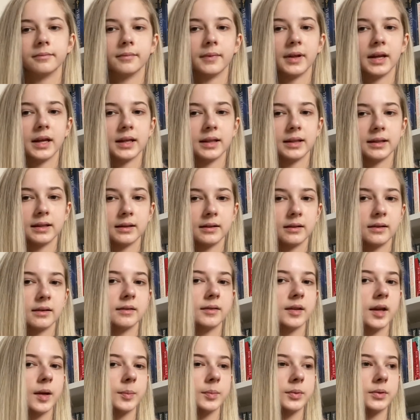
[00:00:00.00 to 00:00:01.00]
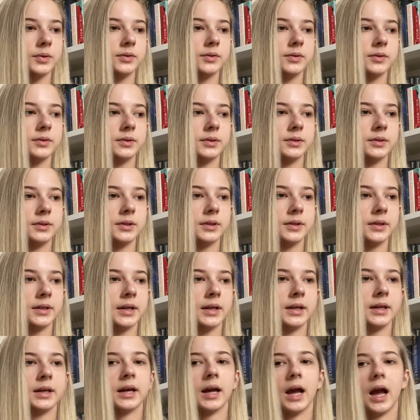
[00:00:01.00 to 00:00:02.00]
and then this happened,
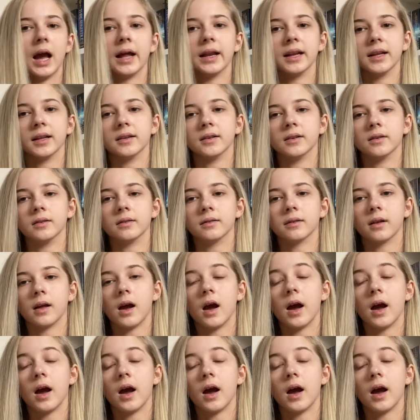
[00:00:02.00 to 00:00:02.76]
and it's like,